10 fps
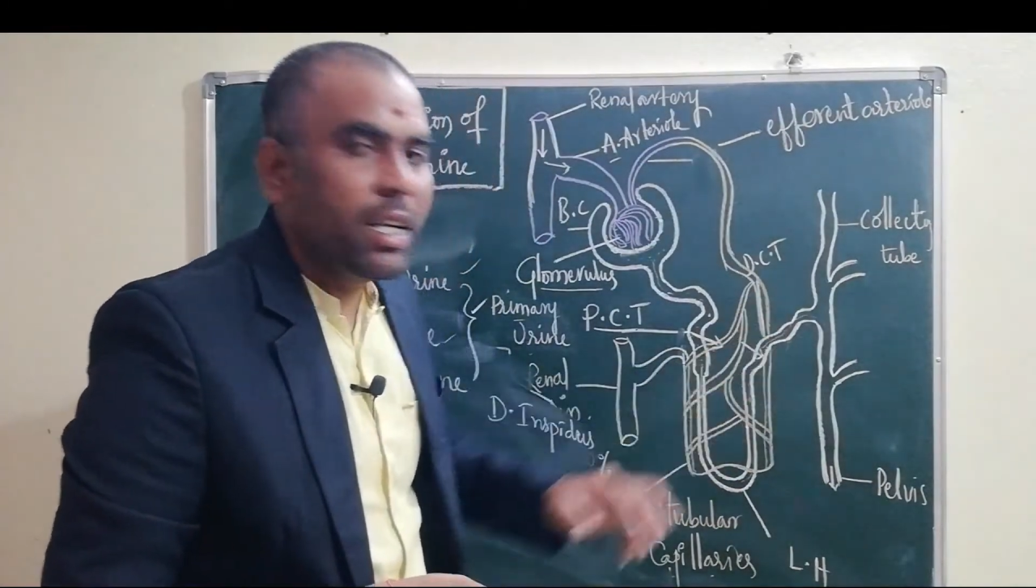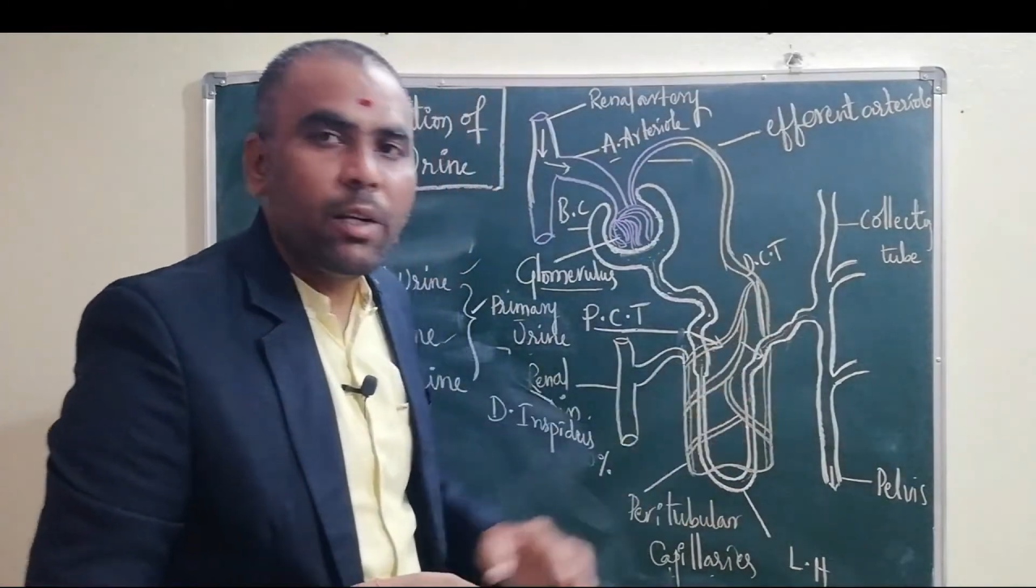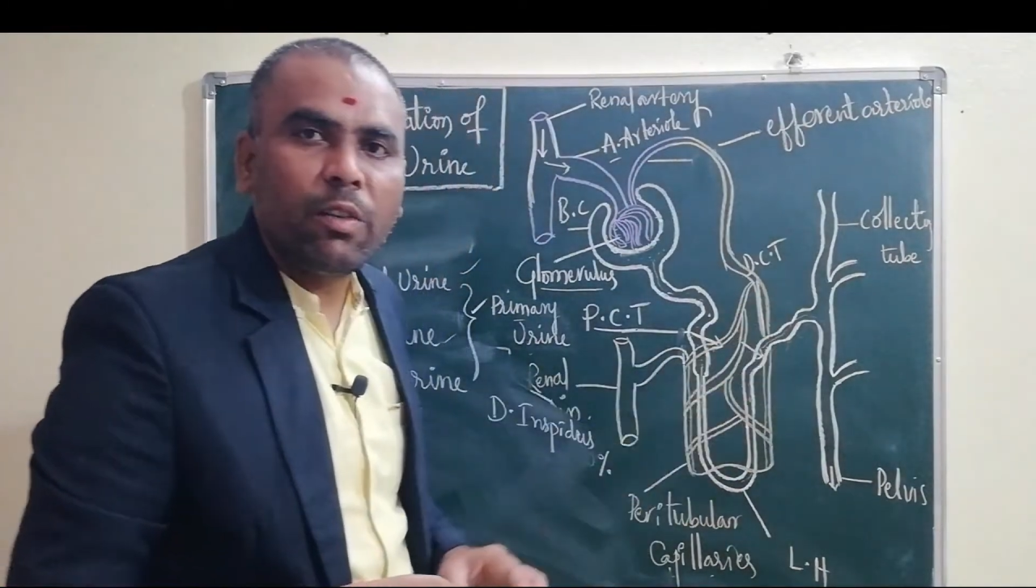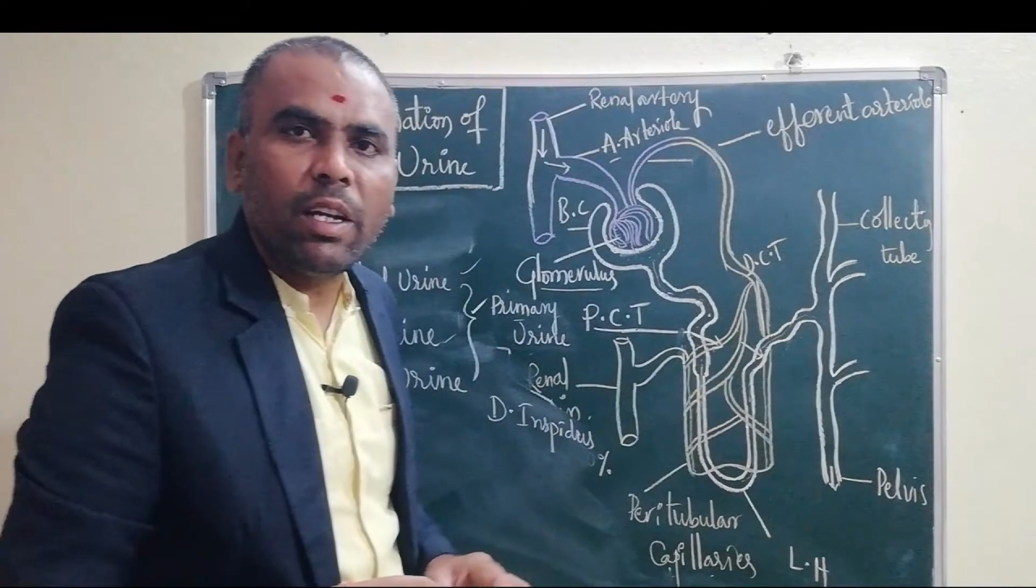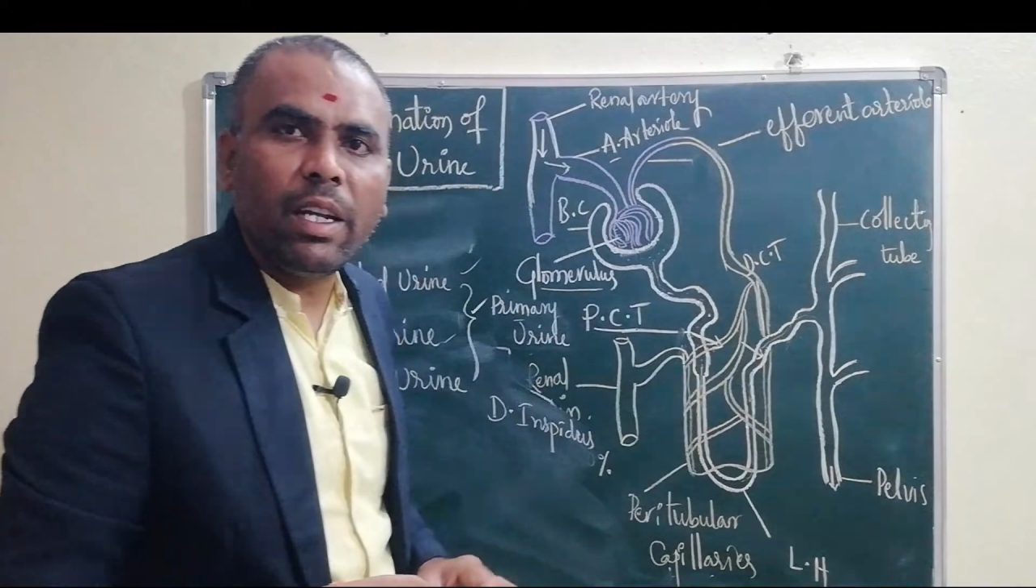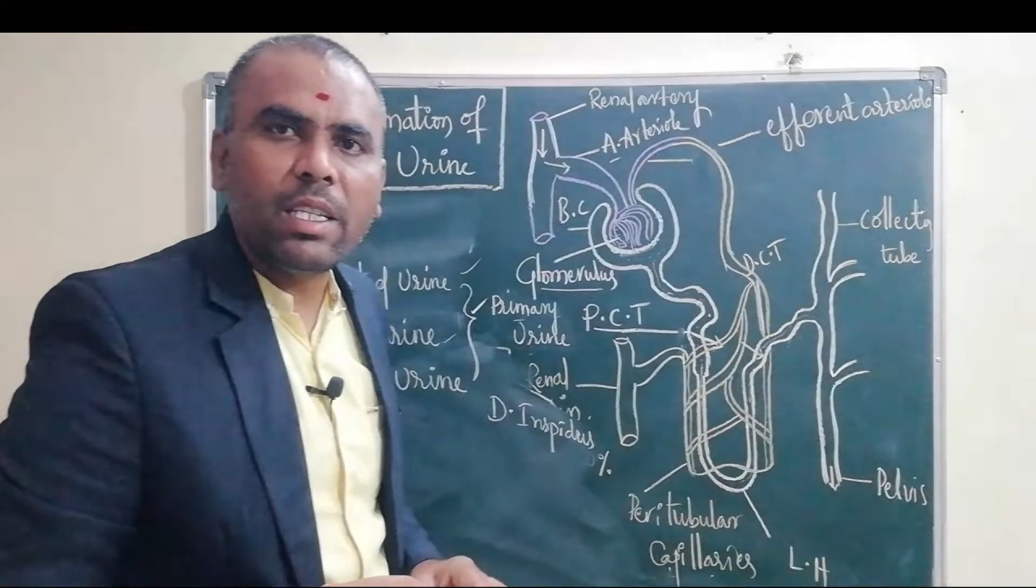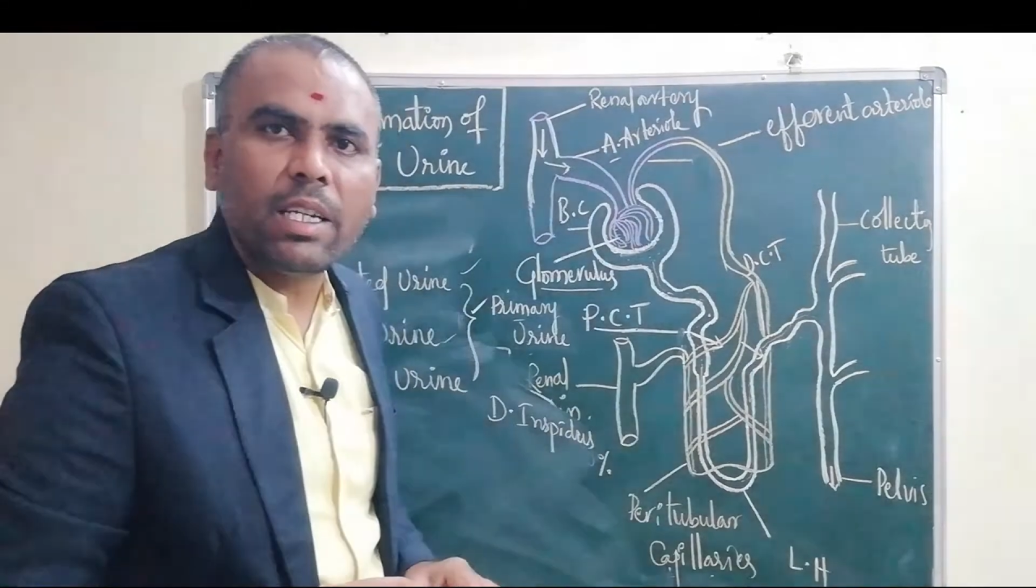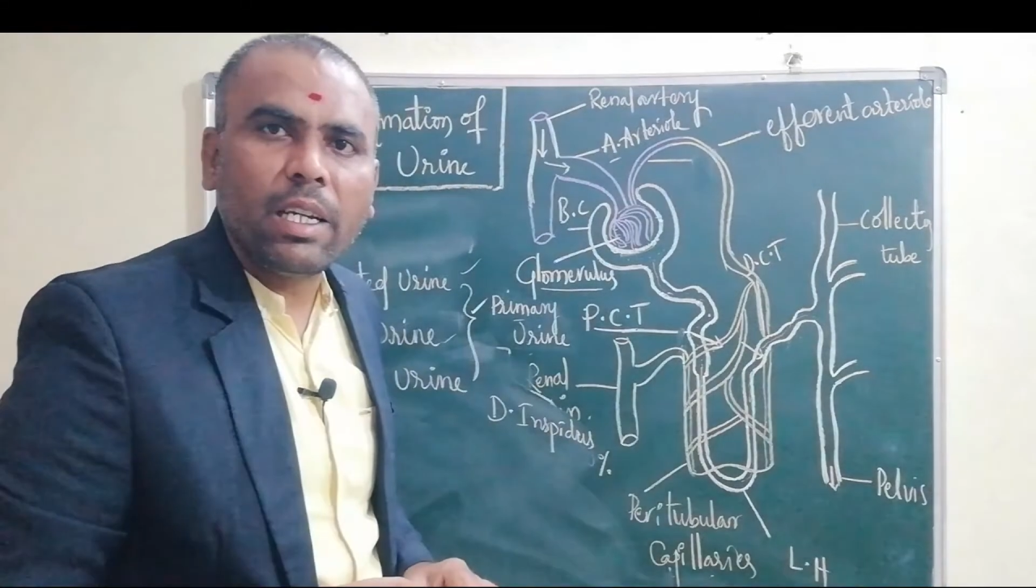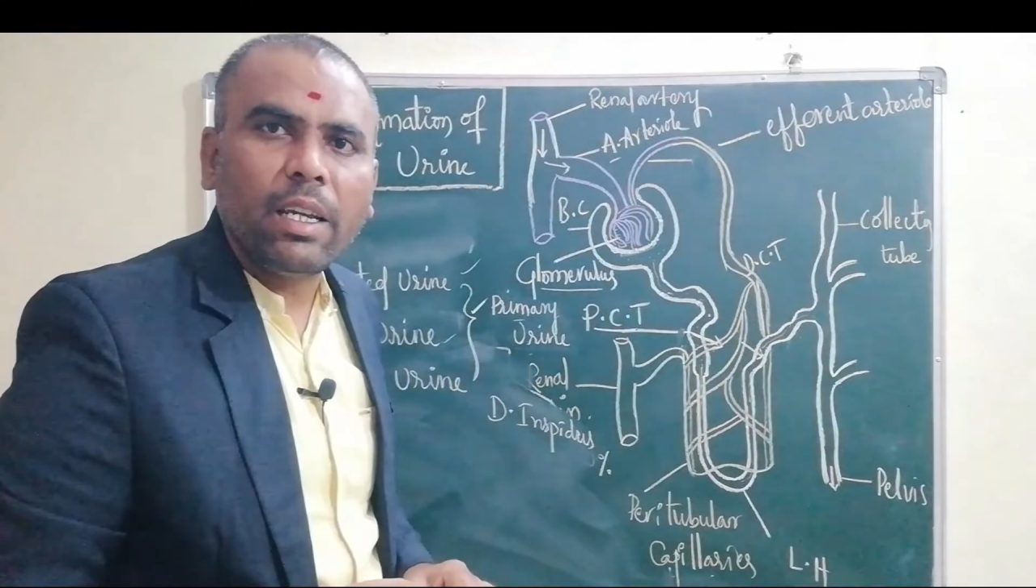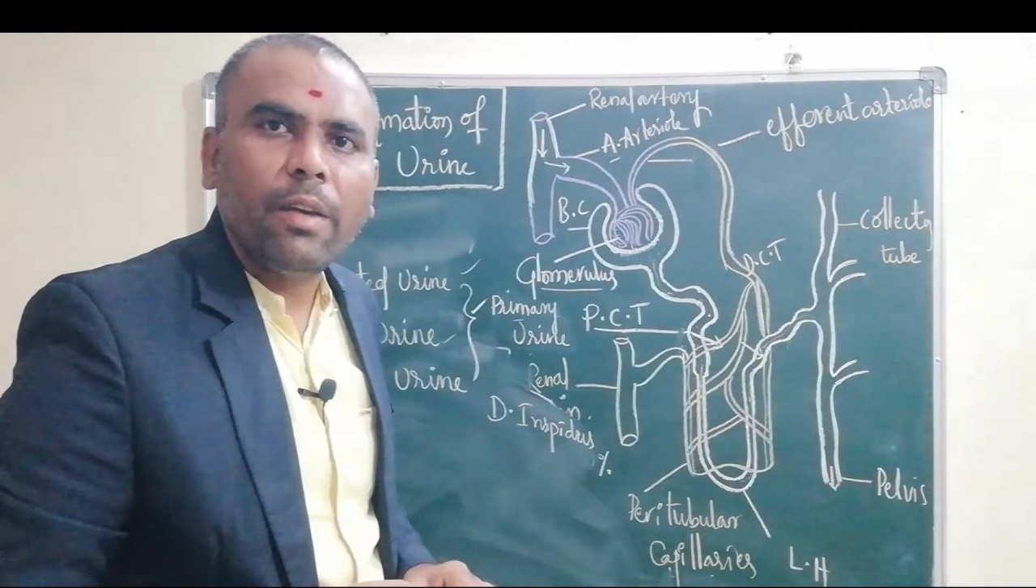into the
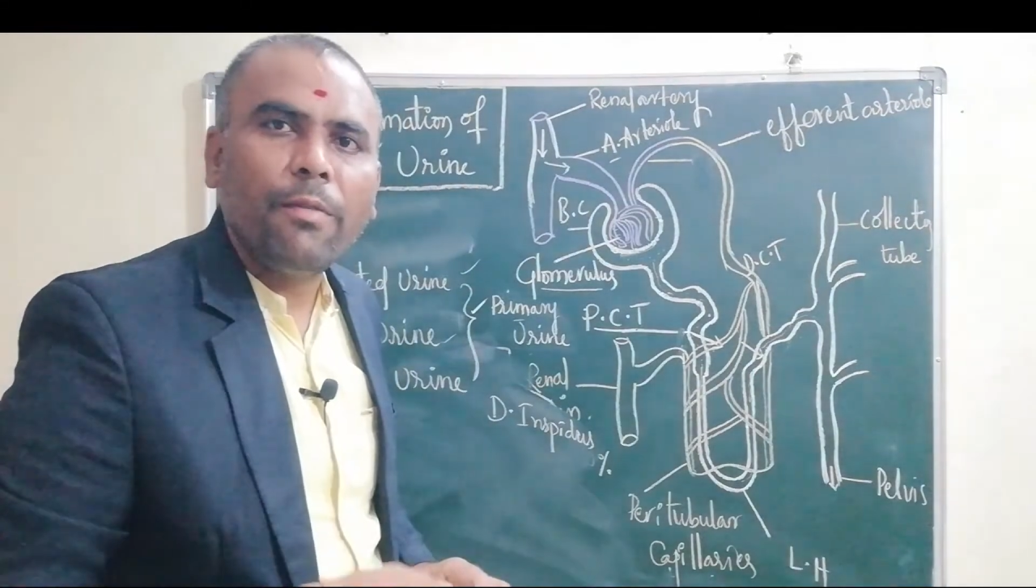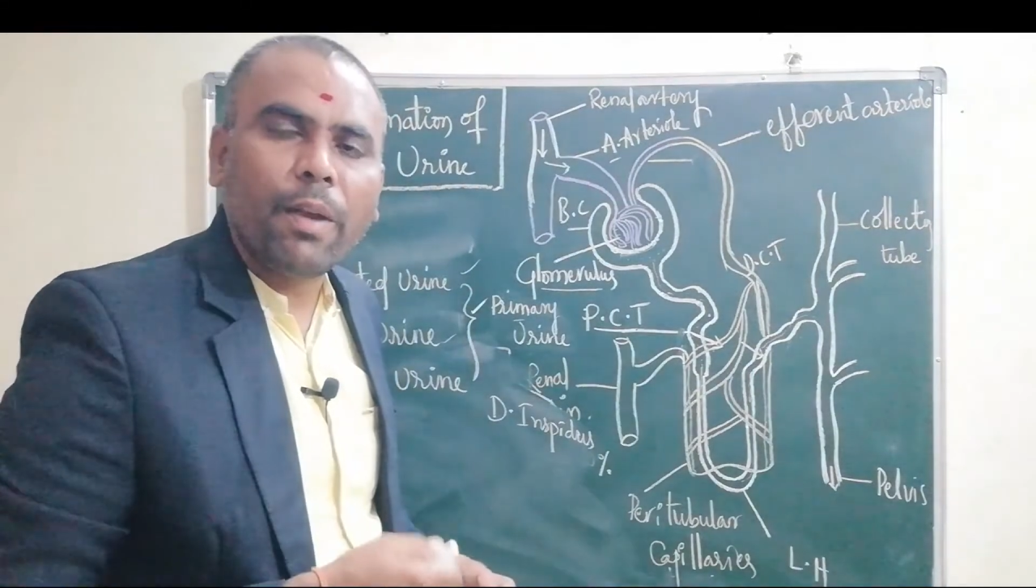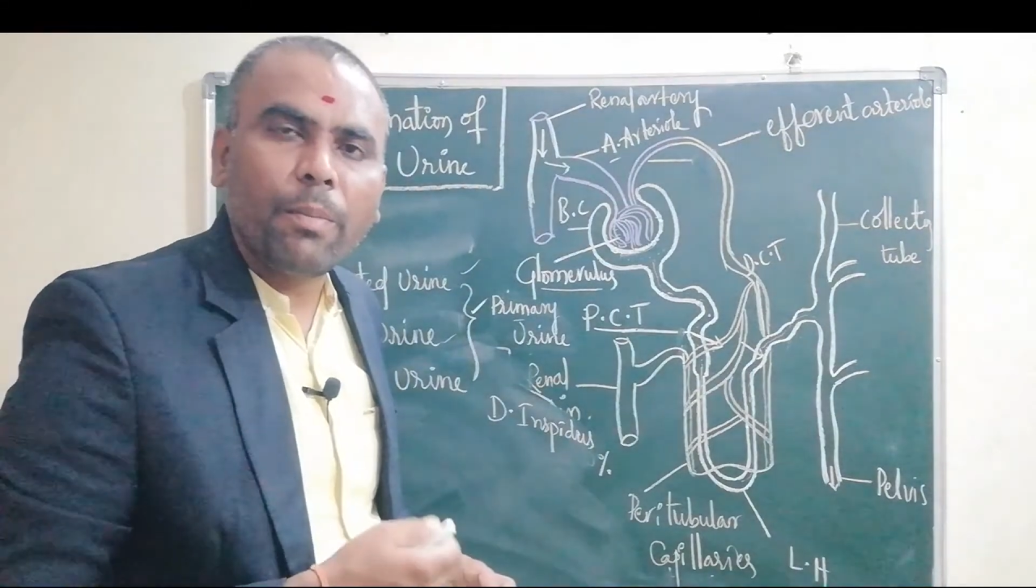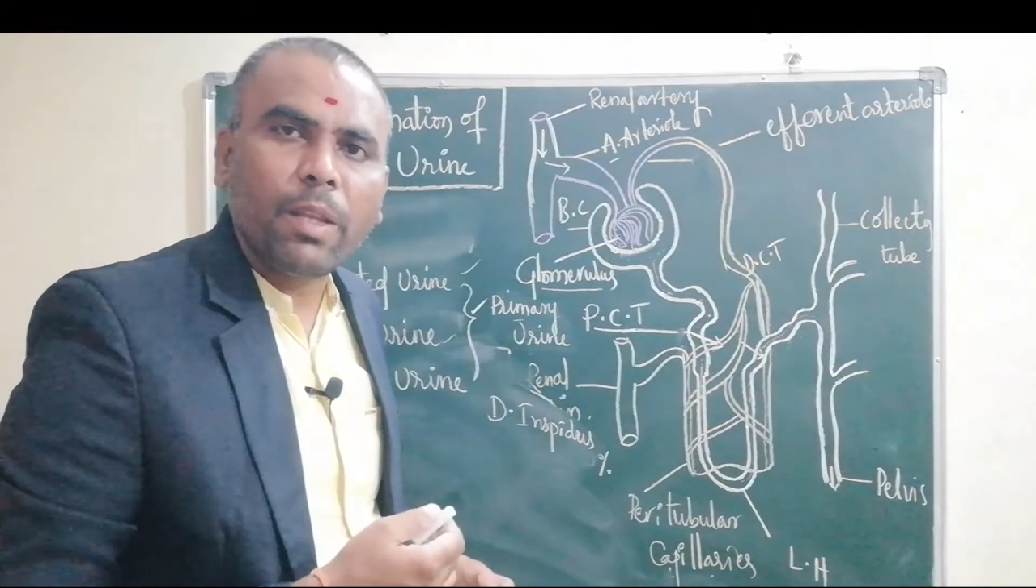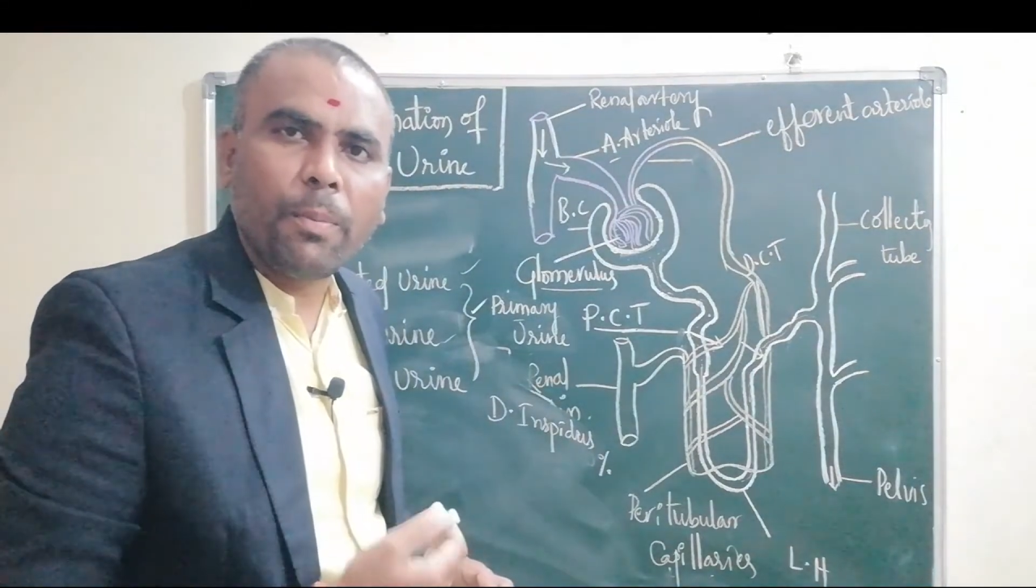DCT from the